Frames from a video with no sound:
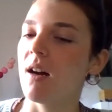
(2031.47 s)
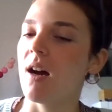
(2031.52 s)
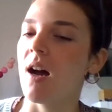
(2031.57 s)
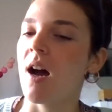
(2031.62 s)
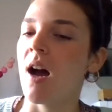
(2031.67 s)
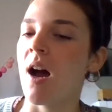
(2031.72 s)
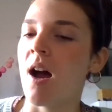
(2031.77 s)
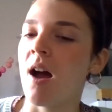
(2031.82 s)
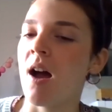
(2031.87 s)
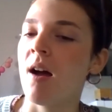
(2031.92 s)

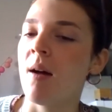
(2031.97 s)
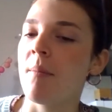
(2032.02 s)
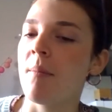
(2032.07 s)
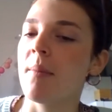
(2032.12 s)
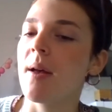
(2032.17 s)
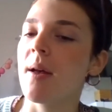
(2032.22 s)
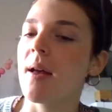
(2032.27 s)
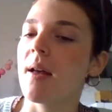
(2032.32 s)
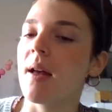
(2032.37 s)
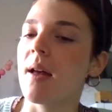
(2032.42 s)

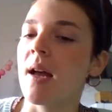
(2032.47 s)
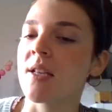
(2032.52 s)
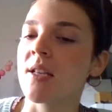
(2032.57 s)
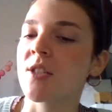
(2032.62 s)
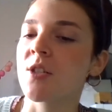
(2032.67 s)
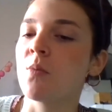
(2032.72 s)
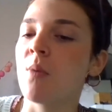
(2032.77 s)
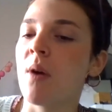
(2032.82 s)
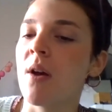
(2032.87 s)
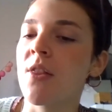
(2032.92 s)
as
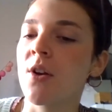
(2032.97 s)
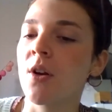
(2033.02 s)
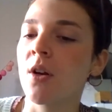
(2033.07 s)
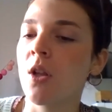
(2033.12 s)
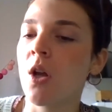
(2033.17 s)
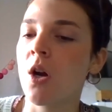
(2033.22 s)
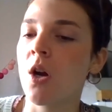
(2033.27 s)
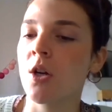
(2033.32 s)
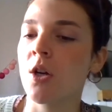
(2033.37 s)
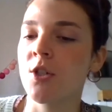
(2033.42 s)
to whether
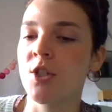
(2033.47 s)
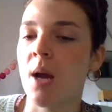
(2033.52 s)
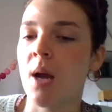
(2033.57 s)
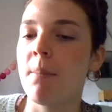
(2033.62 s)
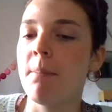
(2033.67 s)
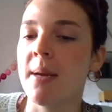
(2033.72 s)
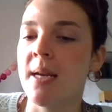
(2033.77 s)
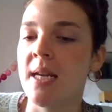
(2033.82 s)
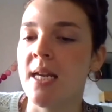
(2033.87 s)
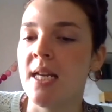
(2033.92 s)
large
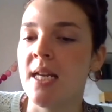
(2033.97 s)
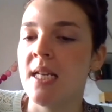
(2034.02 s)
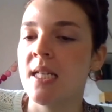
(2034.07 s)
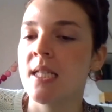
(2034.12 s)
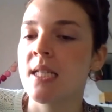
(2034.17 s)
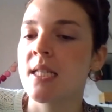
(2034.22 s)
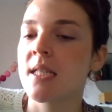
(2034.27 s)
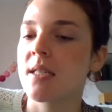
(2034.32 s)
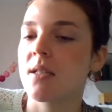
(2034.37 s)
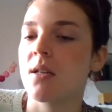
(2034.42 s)

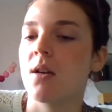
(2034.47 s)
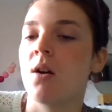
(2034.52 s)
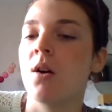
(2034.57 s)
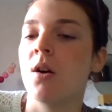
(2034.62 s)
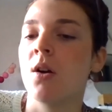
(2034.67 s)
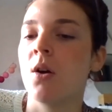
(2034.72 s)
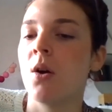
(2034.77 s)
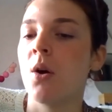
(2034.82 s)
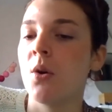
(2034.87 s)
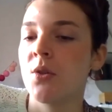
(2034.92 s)
companies
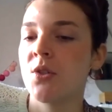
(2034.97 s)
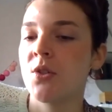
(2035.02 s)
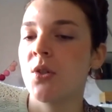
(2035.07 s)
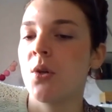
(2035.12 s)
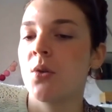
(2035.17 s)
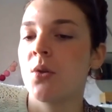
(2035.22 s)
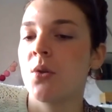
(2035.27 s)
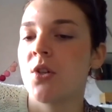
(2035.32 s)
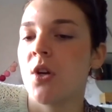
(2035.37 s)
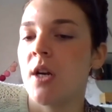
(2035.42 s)
are
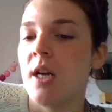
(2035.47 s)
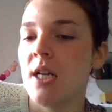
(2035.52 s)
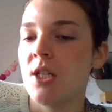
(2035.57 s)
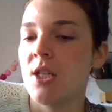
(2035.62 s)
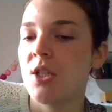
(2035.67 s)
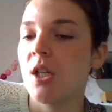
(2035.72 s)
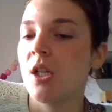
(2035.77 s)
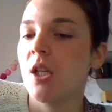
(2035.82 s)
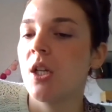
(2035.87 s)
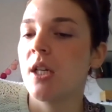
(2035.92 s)
also starting
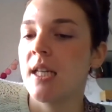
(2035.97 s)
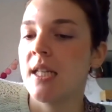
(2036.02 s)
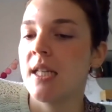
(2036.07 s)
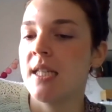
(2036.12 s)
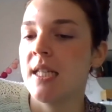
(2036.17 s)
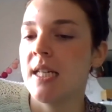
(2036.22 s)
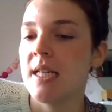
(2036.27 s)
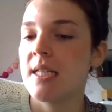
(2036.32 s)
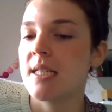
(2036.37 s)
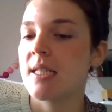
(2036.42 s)
to look at
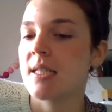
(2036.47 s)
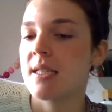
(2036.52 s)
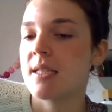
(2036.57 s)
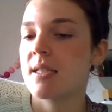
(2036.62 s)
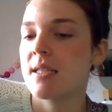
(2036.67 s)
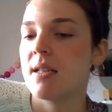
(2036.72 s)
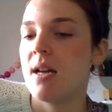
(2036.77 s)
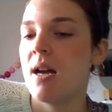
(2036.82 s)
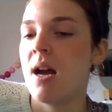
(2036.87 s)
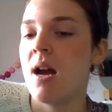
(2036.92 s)
this
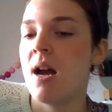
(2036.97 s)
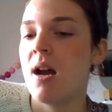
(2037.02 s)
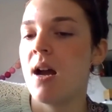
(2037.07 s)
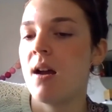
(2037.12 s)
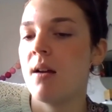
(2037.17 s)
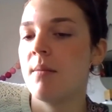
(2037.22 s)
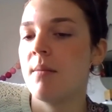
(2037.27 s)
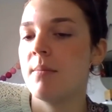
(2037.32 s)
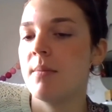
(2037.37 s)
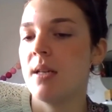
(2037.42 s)

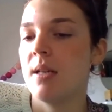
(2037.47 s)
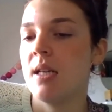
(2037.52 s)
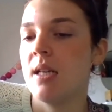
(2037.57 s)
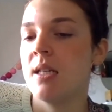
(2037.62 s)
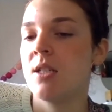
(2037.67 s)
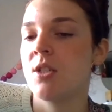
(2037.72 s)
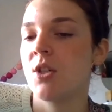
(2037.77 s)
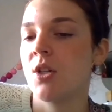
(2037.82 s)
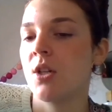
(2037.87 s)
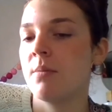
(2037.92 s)

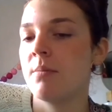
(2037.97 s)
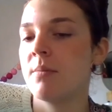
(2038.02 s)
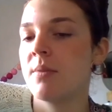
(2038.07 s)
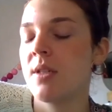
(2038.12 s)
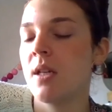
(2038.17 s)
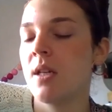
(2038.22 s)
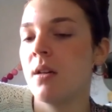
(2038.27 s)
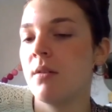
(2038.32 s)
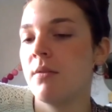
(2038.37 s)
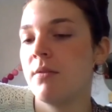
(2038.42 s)
in terms
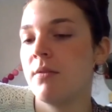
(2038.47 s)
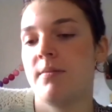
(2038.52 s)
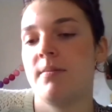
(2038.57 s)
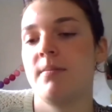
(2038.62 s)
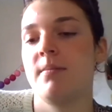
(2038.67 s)
of,